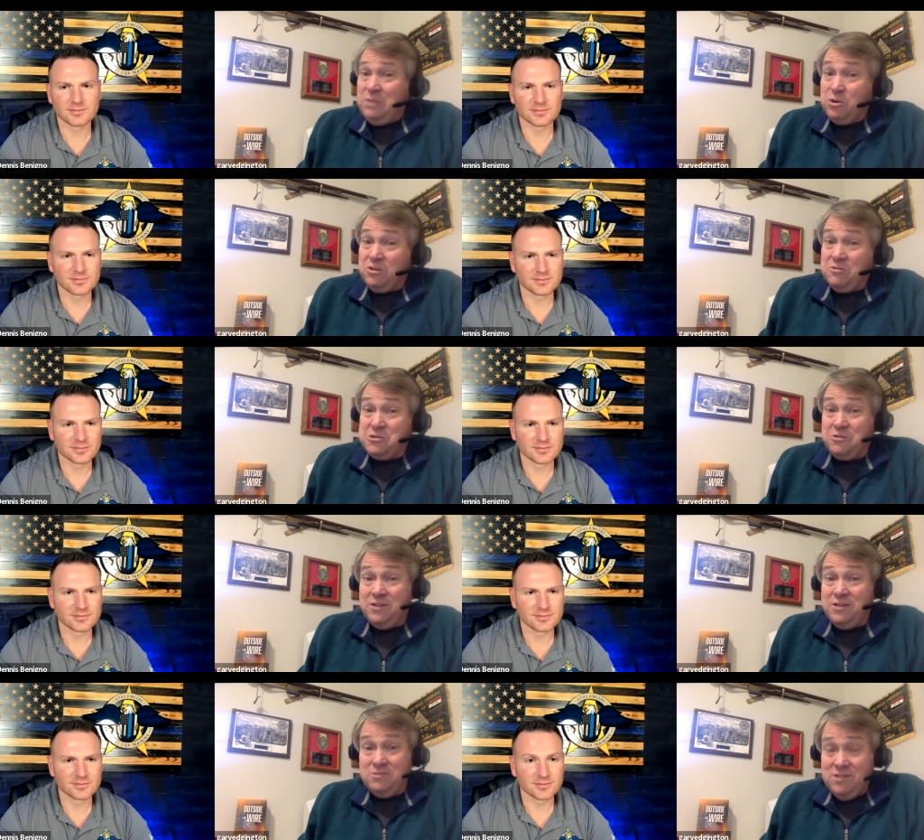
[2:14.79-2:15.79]
Speaker 1: producer,
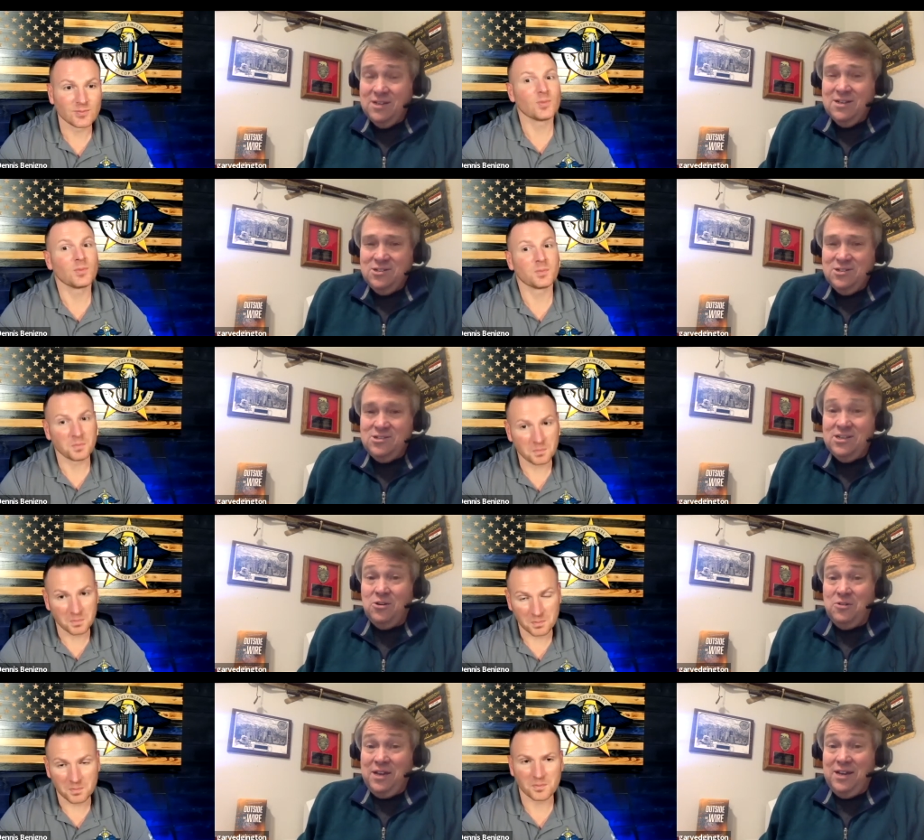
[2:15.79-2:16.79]
and she said,
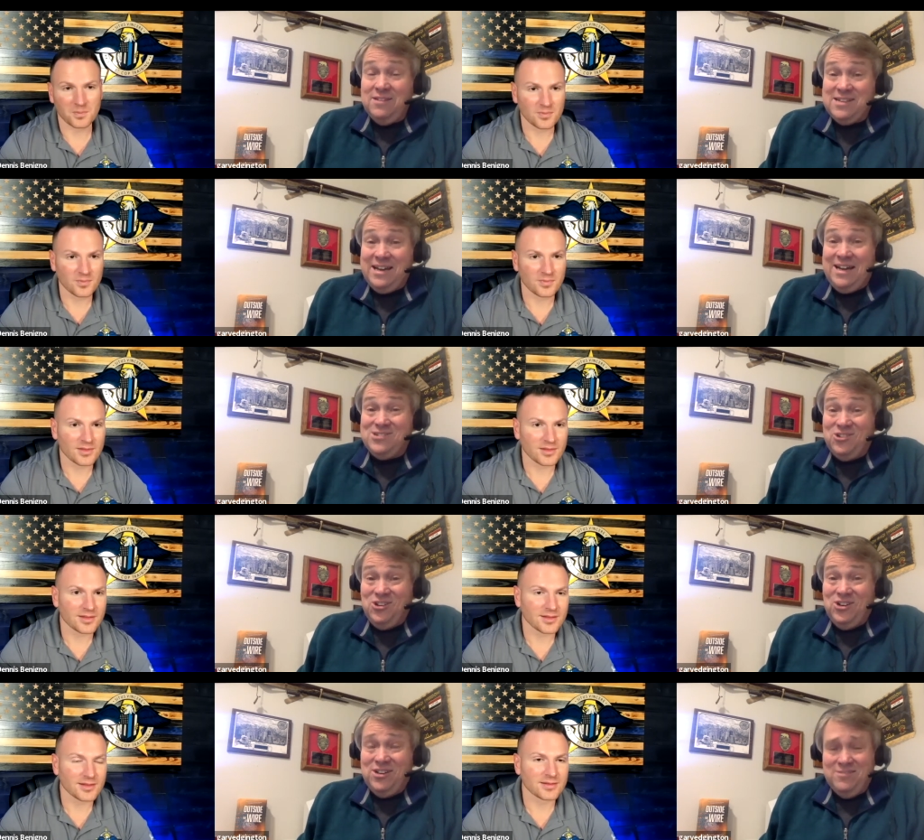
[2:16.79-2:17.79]
"Okay, this guy's
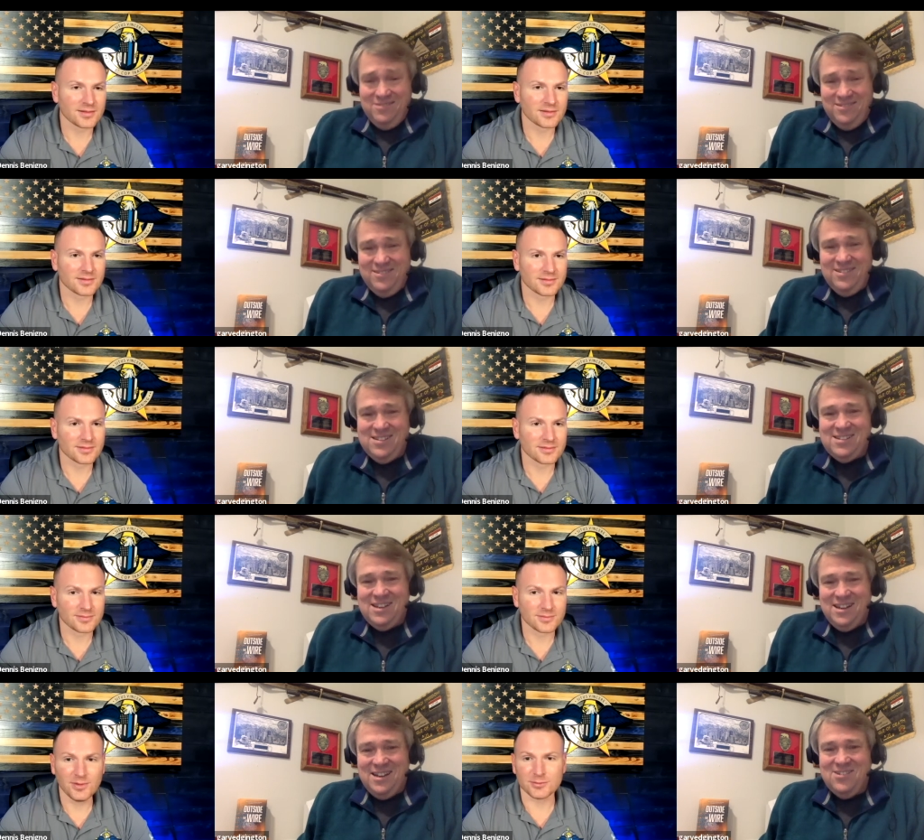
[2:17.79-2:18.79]
good. This
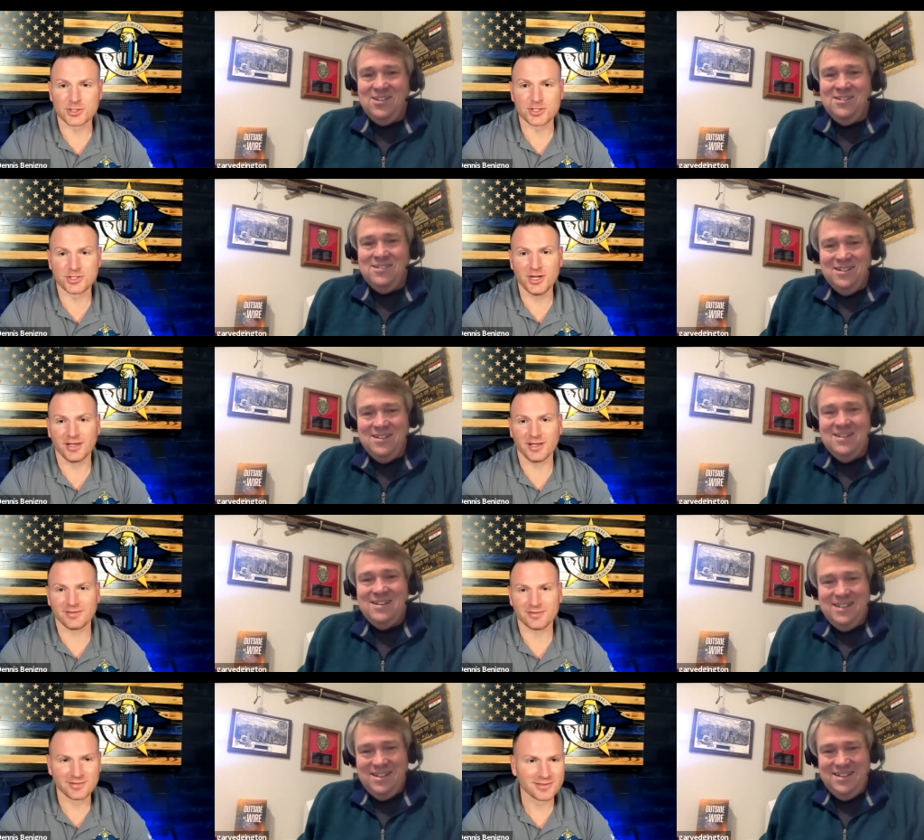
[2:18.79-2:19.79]
guy's oh, good." Oh, shit.
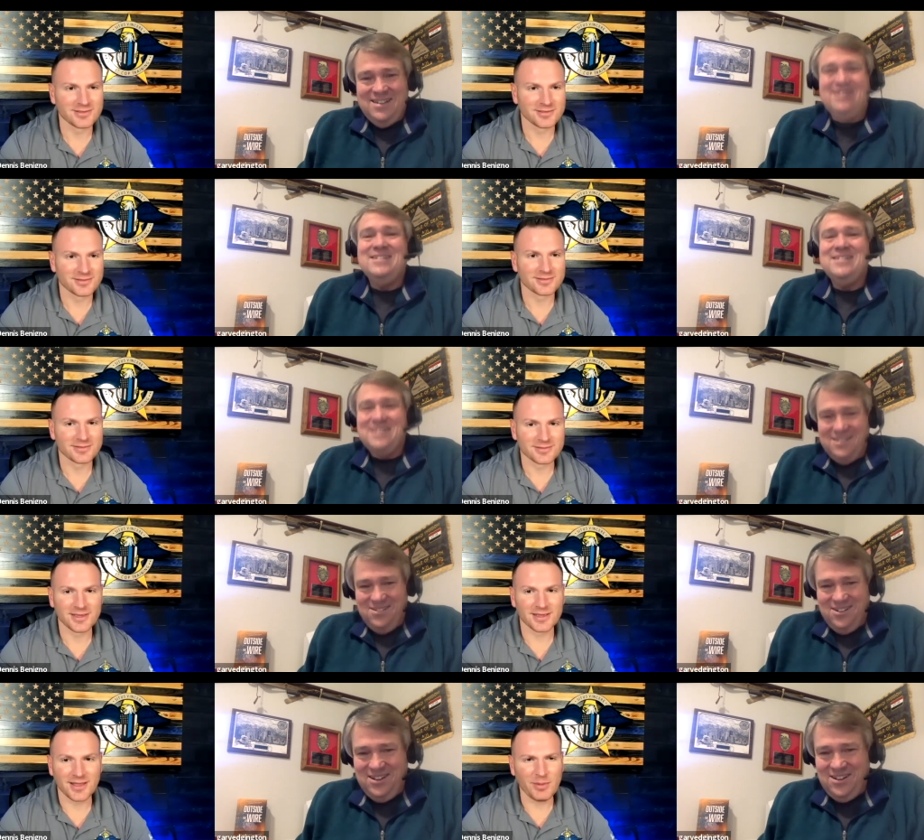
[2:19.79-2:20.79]
Speaker 2: Yeah.
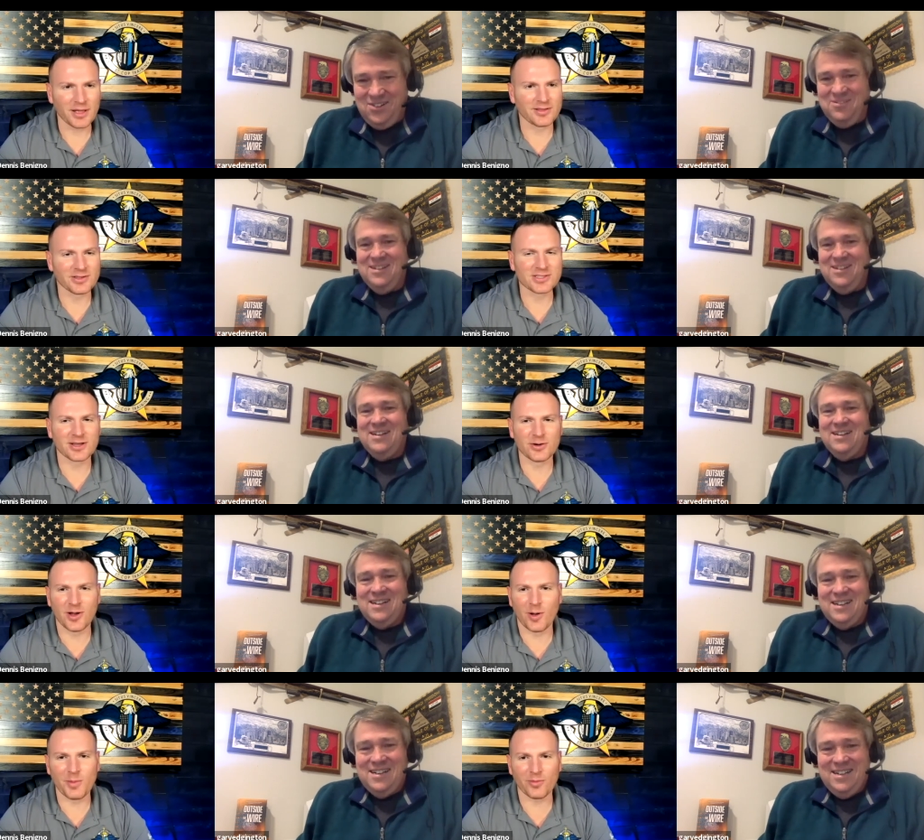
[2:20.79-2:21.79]
I'm not. Just let her know
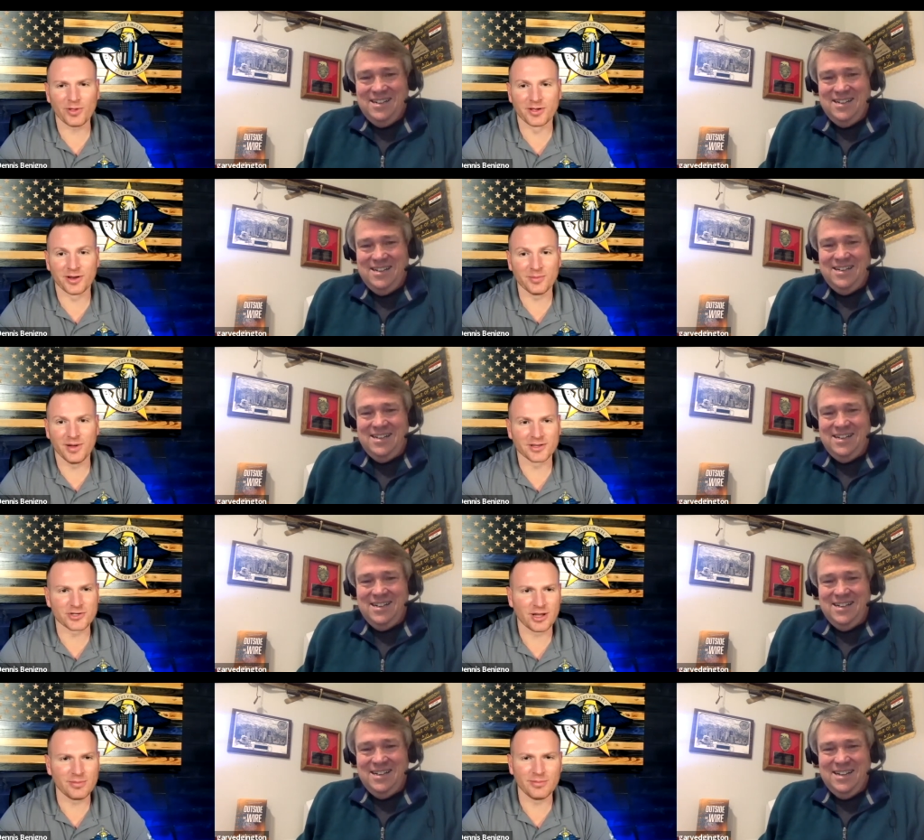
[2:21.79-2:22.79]
I'm not really good at much.
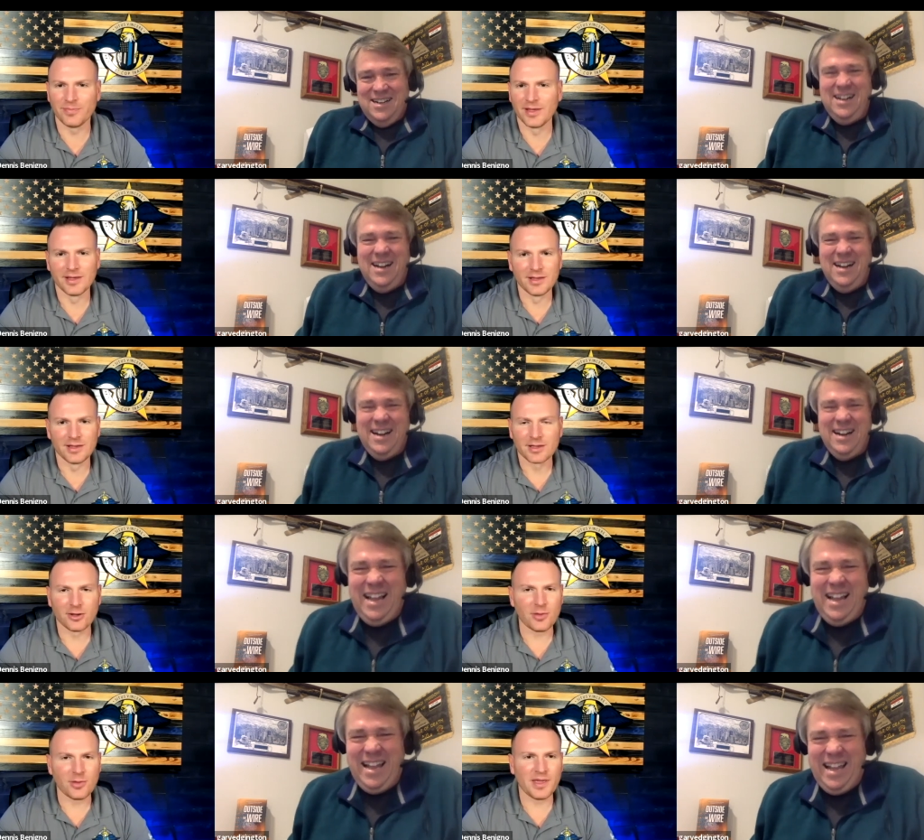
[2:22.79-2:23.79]
I'm good
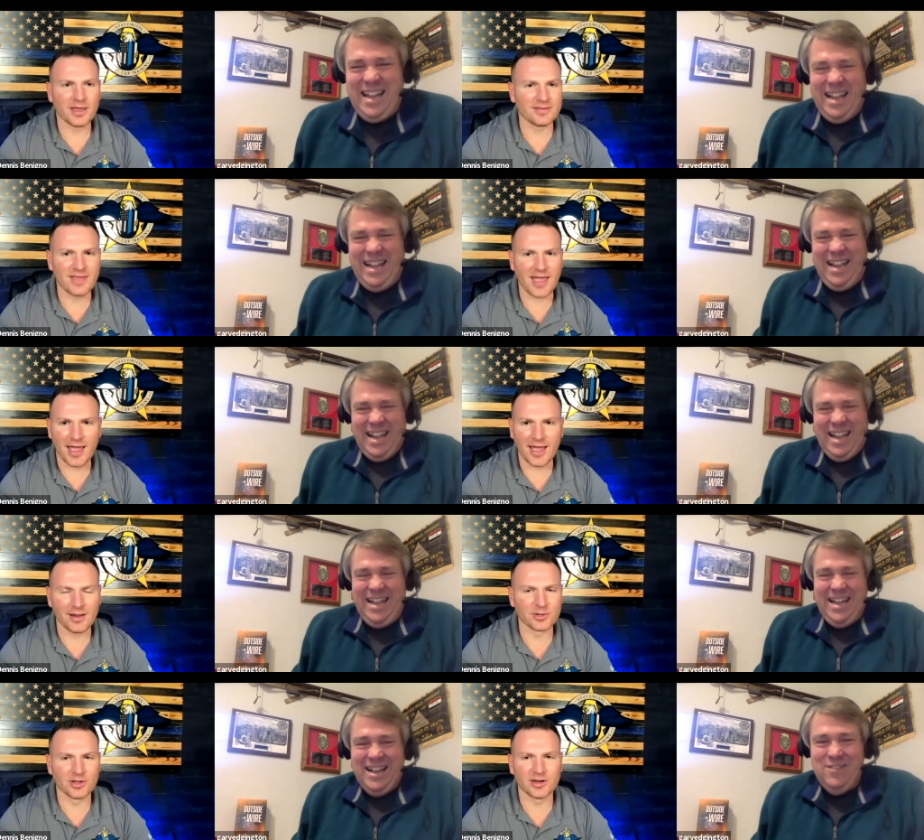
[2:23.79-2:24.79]
at being a dad. I'm
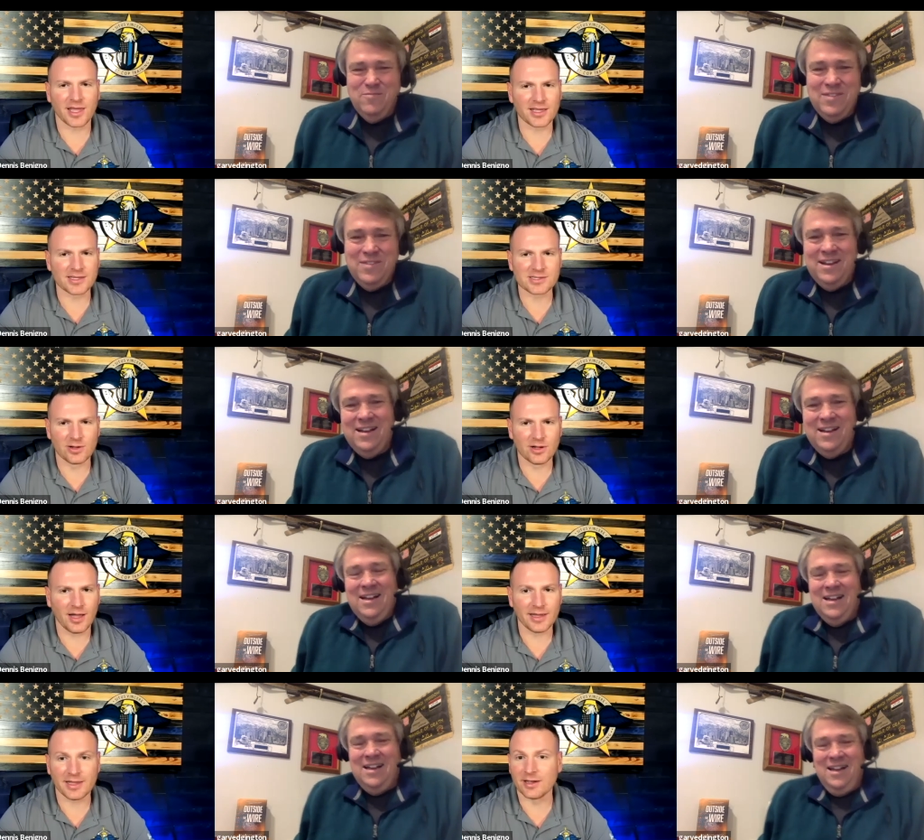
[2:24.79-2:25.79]
good at case law. I
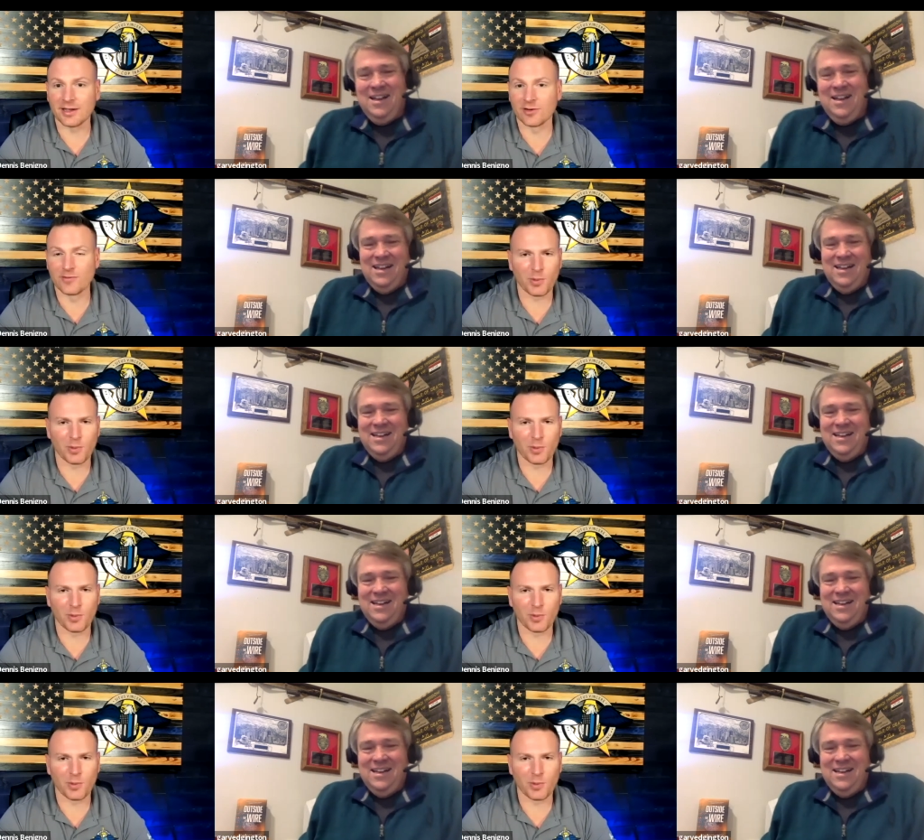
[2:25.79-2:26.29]
can interview people